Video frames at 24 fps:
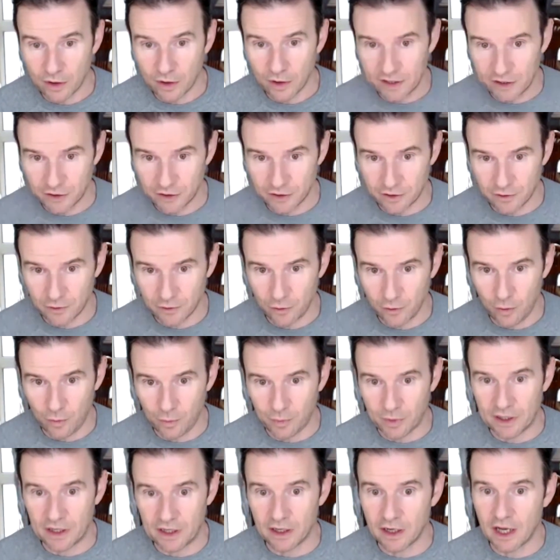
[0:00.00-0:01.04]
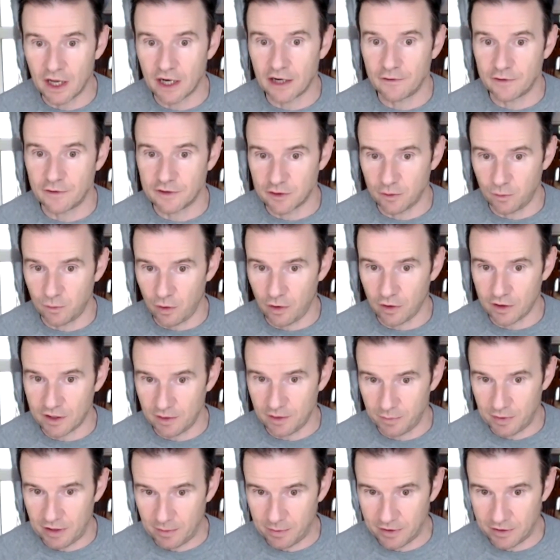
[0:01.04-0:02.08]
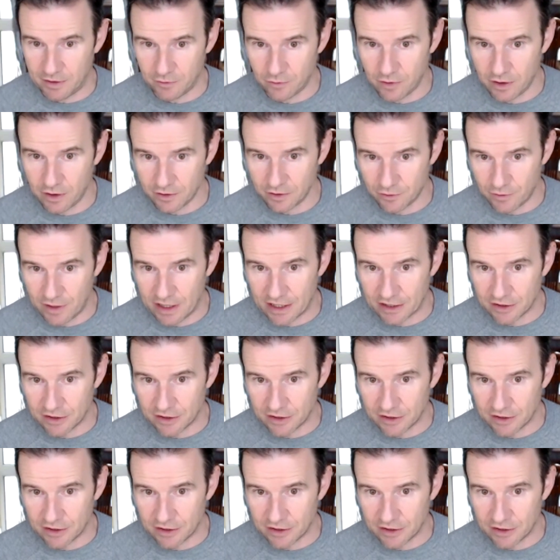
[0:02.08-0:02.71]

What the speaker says: each other home, but a lot of us are walking people in the wrong direction,